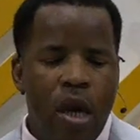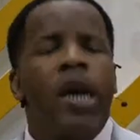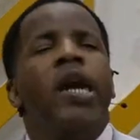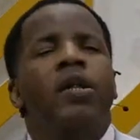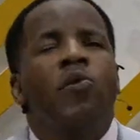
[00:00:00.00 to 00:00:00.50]

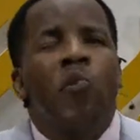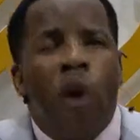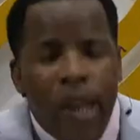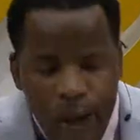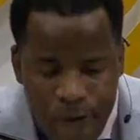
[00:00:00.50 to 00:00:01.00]
In
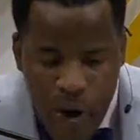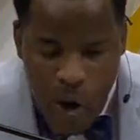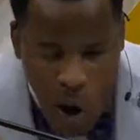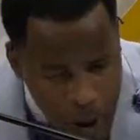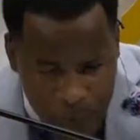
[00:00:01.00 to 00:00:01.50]
whatever
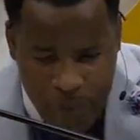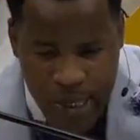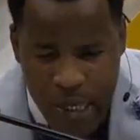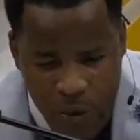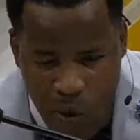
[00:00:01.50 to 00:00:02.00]

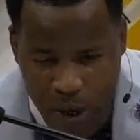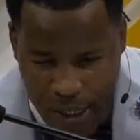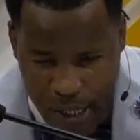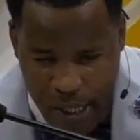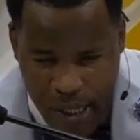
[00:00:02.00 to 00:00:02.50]
company he
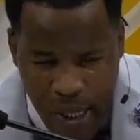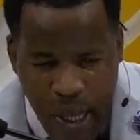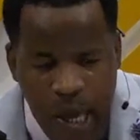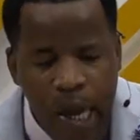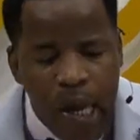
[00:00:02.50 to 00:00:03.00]
was in,
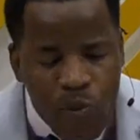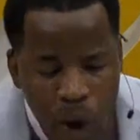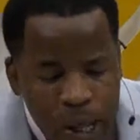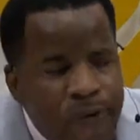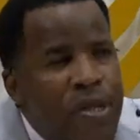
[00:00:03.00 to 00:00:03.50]
in
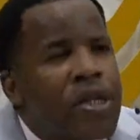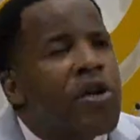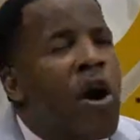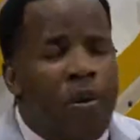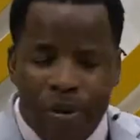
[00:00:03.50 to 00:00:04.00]
whatever
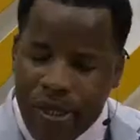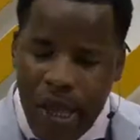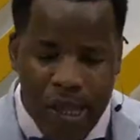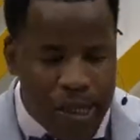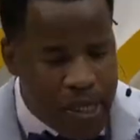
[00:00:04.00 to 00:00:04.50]

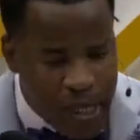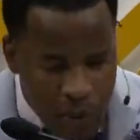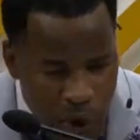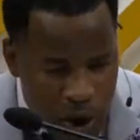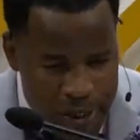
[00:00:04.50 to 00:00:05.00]
circumstances
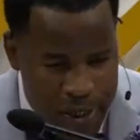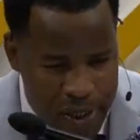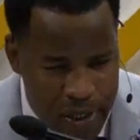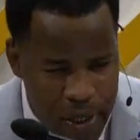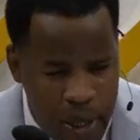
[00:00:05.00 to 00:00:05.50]
he was,
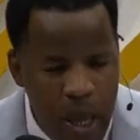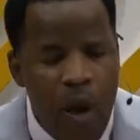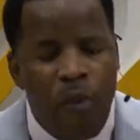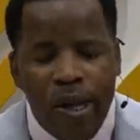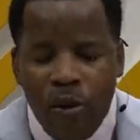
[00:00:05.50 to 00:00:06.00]

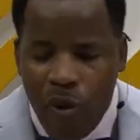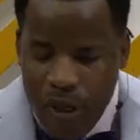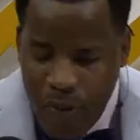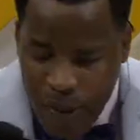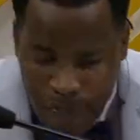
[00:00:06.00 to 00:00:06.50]
when he
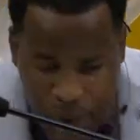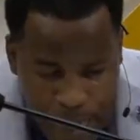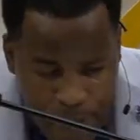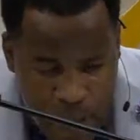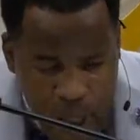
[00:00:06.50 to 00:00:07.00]
was with
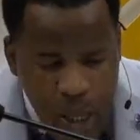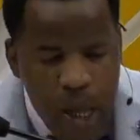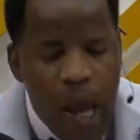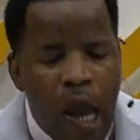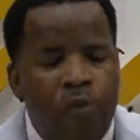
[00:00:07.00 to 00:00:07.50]
people
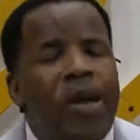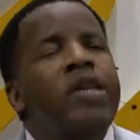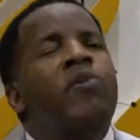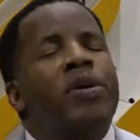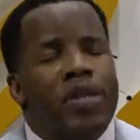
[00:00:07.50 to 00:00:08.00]
and when
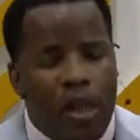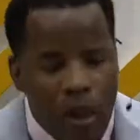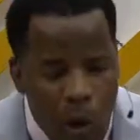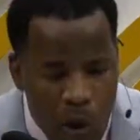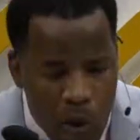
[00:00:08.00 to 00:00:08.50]
he was
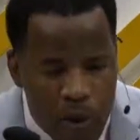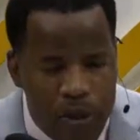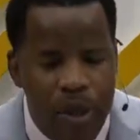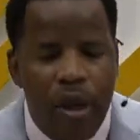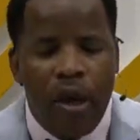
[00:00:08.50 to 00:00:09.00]

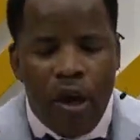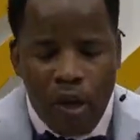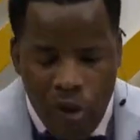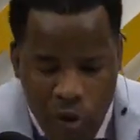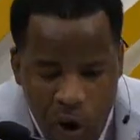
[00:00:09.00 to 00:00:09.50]
alone,
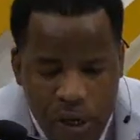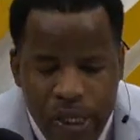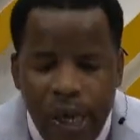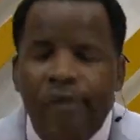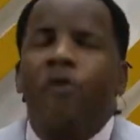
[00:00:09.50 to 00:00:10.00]

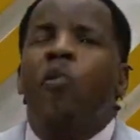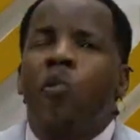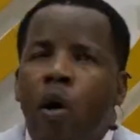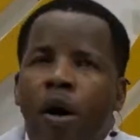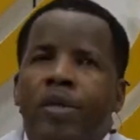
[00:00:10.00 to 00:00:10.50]
Joseph
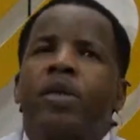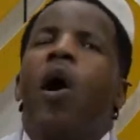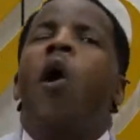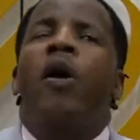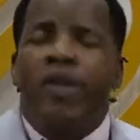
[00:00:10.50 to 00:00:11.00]
was
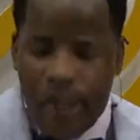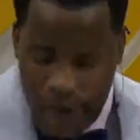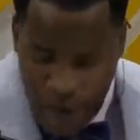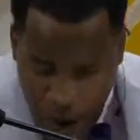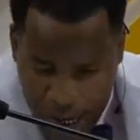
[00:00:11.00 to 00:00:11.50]

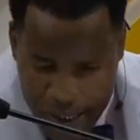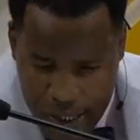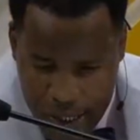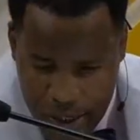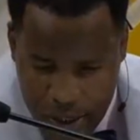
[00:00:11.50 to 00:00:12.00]
undivided.